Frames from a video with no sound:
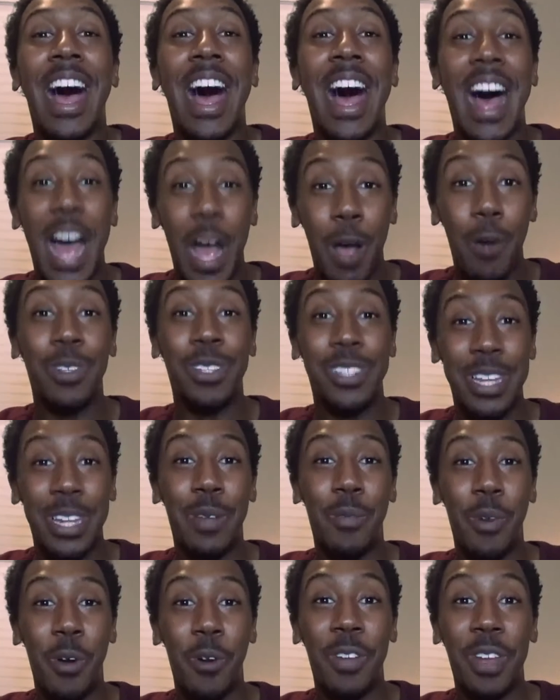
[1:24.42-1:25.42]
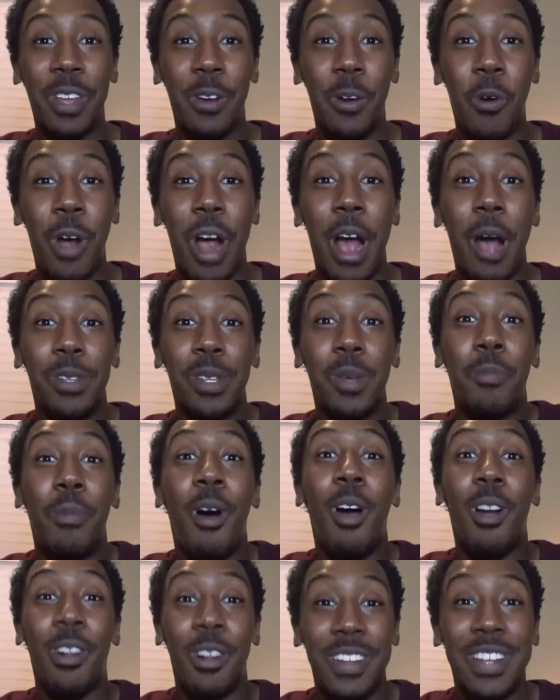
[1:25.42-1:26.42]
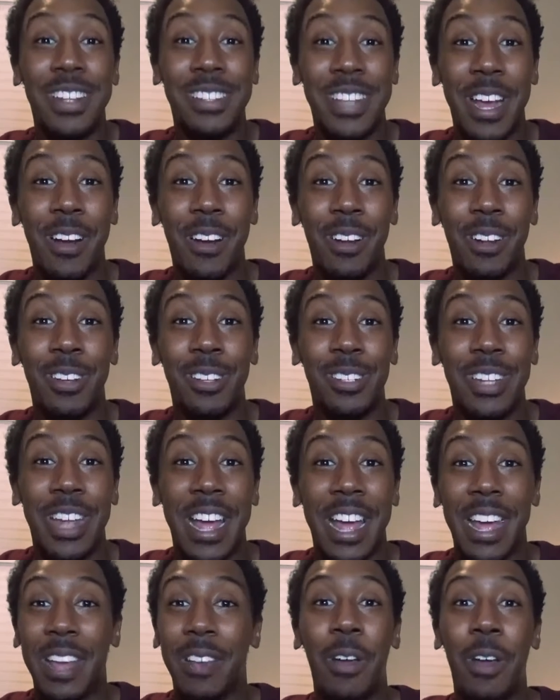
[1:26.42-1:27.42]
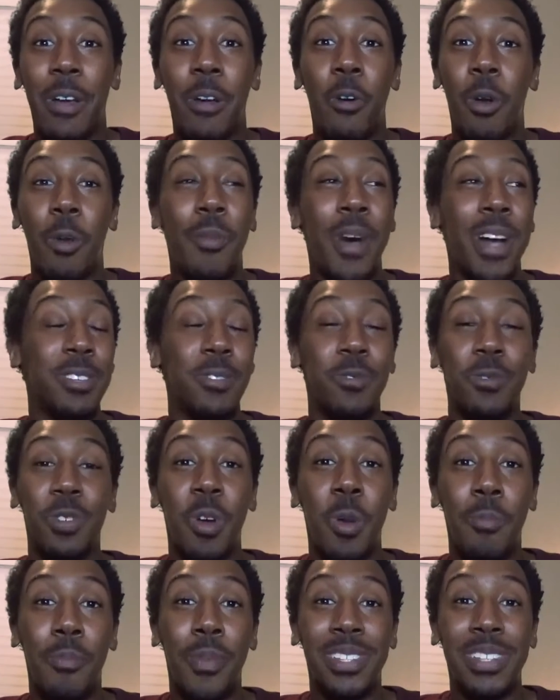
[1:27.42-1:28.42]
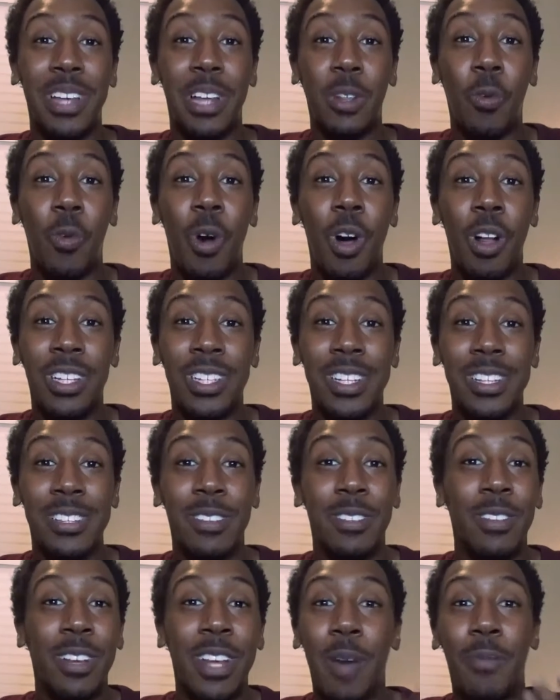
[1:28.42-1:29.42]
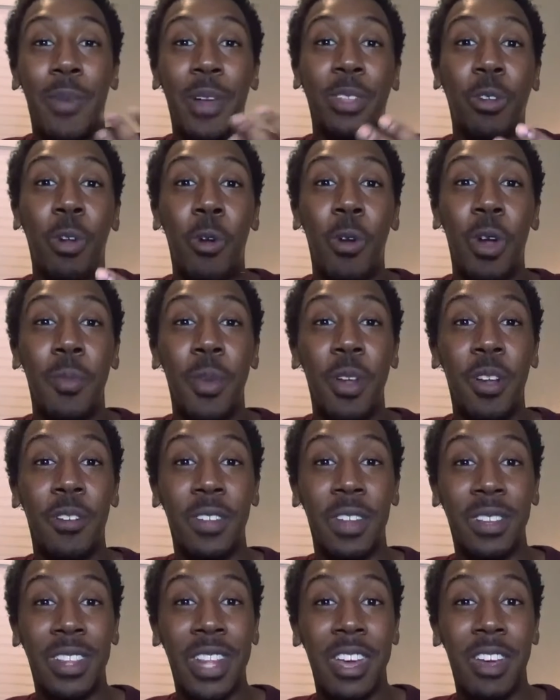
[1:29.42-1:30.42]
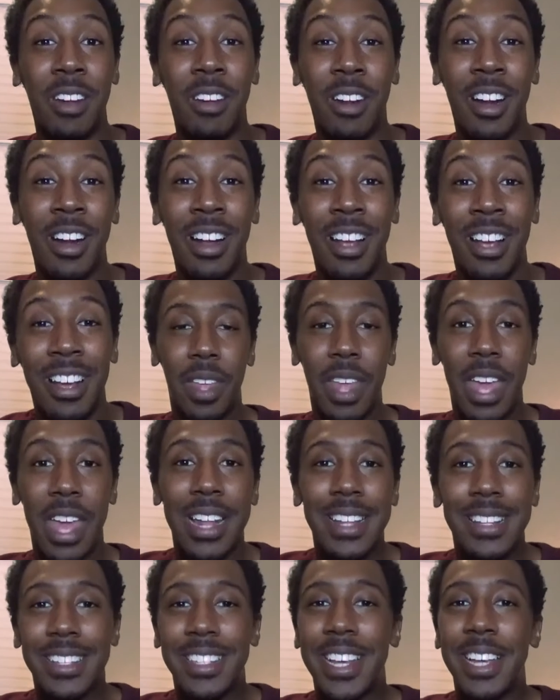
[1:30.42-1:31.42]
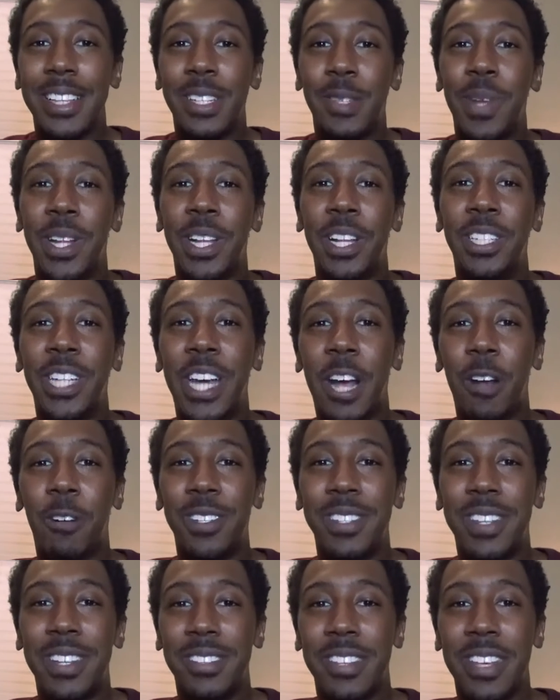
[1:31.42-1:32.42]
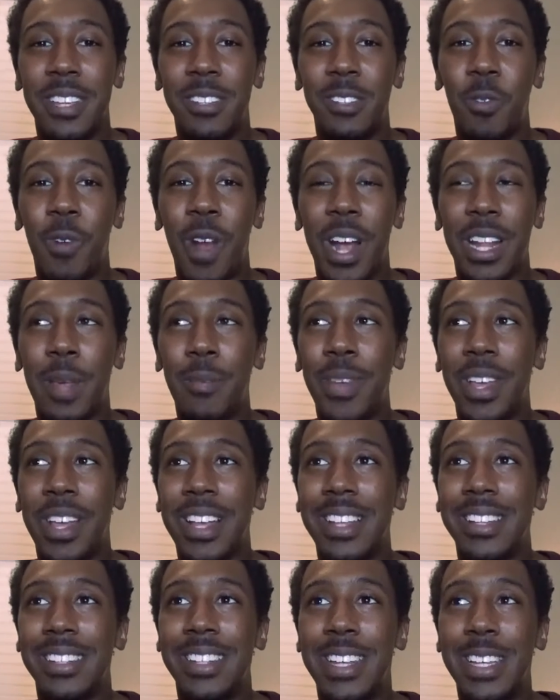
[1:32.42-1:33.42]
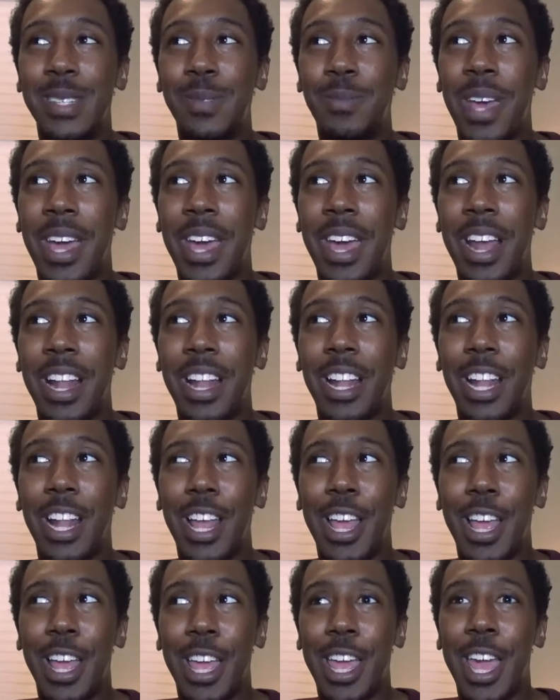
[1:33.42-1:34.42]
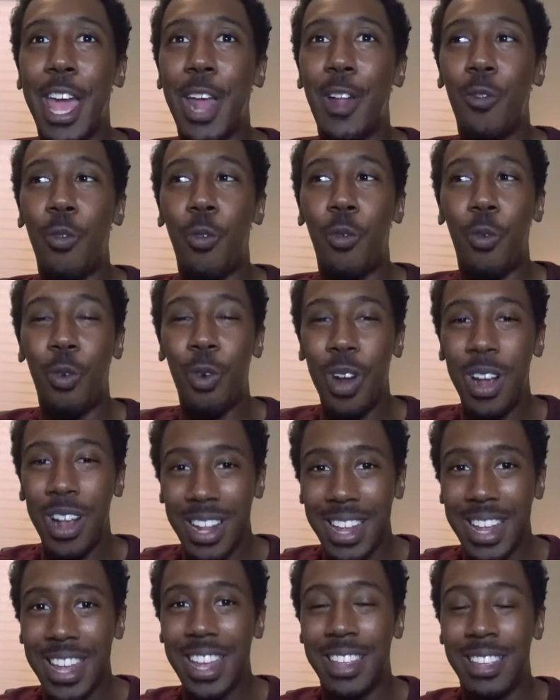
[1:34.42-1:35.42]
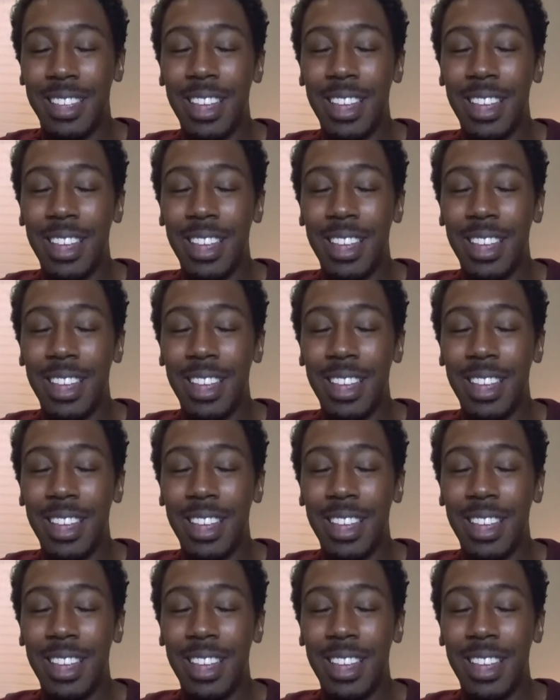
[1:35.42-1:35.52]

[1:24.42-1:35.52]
I was in the movie or I was a part of these characters, like or a monster was gonna bust out the wall and just cut my throat in the middle of the theater. And that's a testament to John Krasinski's directing because this man can really